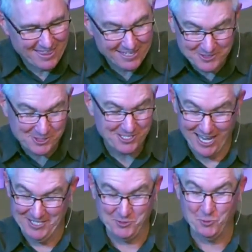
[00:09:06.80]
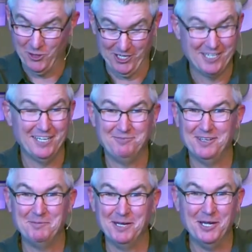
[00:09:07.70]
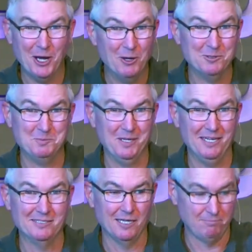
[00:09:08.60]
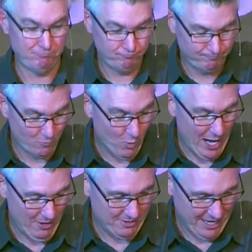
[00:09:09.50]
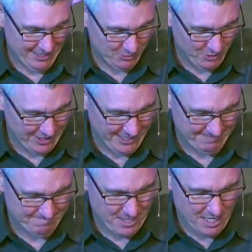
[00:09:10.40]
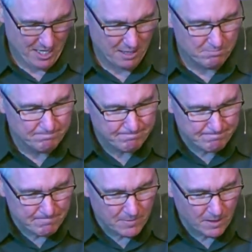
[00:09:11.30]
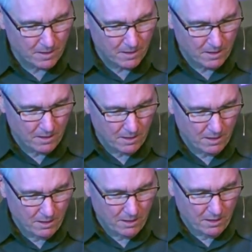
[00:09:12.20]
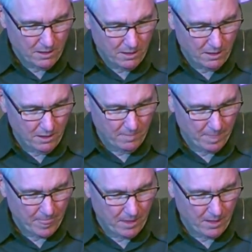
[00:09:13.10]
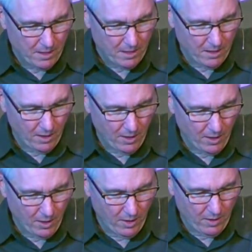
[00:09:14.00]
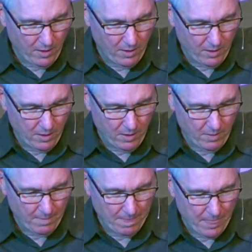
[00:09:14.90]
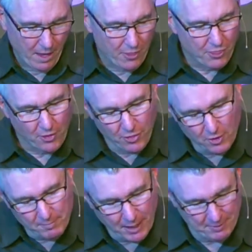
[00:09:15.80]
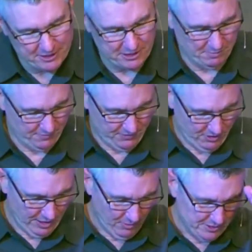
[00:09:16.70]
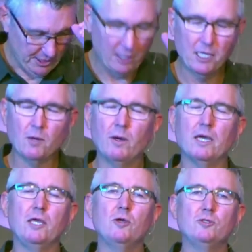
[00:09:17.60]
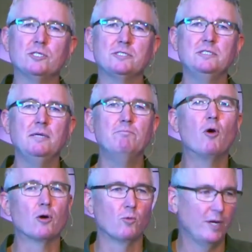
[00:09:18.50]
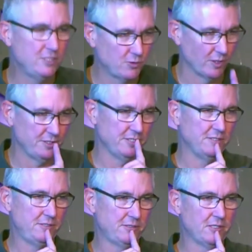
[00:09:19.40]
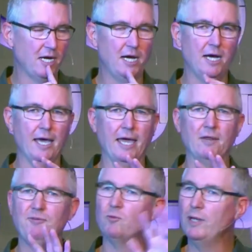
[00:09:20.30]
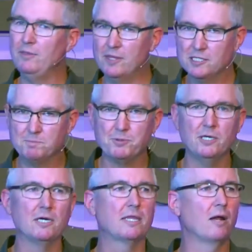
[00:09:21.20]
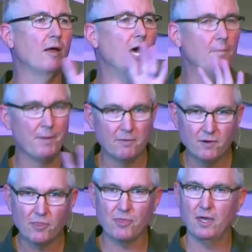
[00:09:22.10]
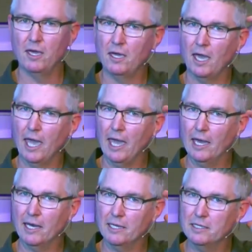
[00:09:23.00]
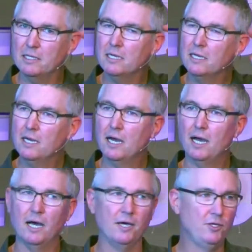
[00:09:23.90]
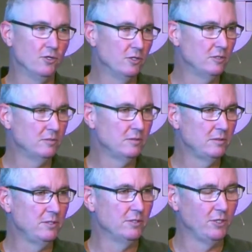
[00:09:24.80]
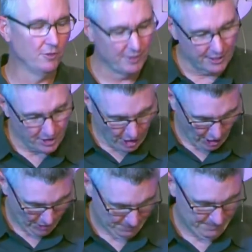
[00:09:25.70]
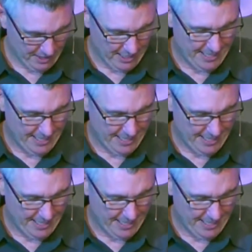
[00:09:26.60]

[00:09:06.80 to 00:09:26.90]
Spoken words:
It's just God's work. If anybody knows me, it's like, wow, God's working. There may be some of you that will say, you know what, you just need more resources. And if you read this book, that'll help everything, and you'll then know.